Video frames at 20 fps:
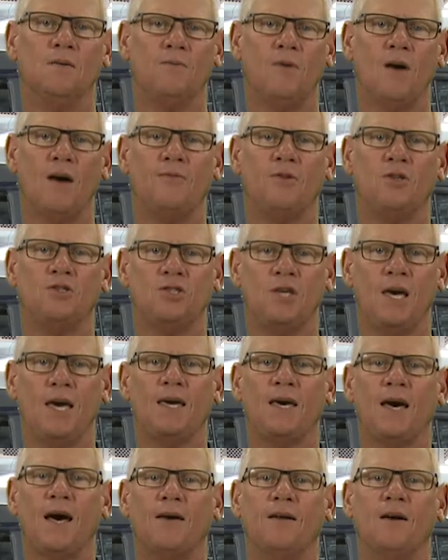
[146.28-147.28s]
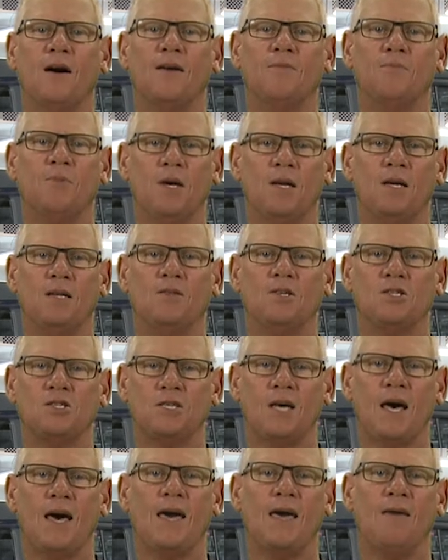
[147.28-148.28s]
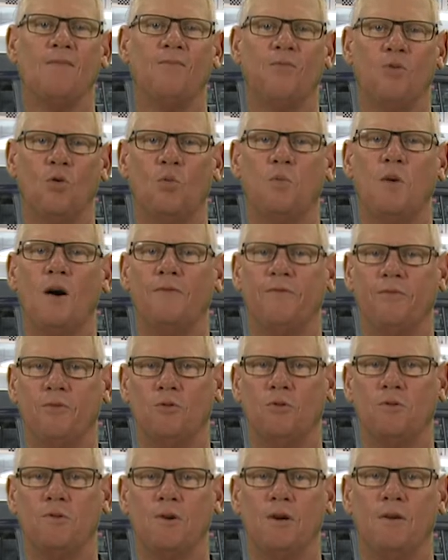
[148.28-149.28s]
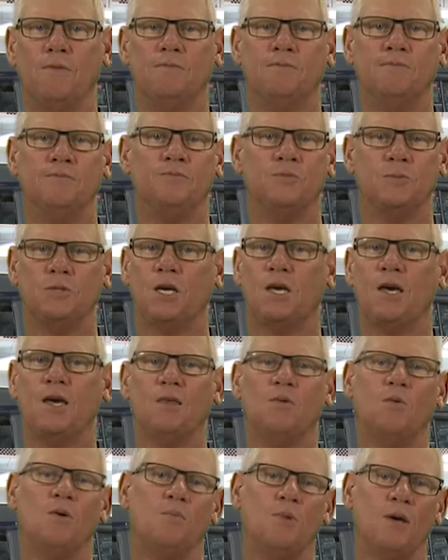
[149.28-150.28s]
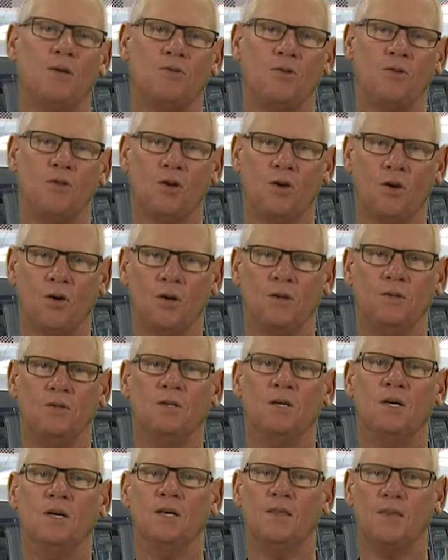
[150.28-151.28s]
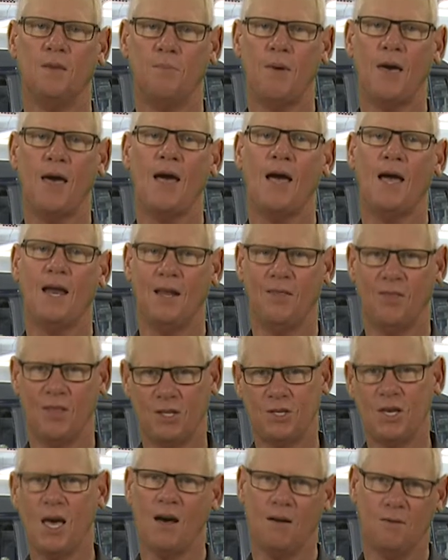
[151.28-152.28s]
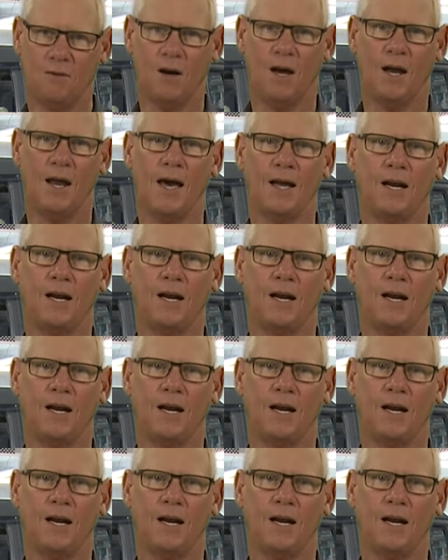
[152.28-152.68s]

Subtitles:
For over a decade, I've been in the same 4x4 group. Together we've been through the good, the bad, and the downright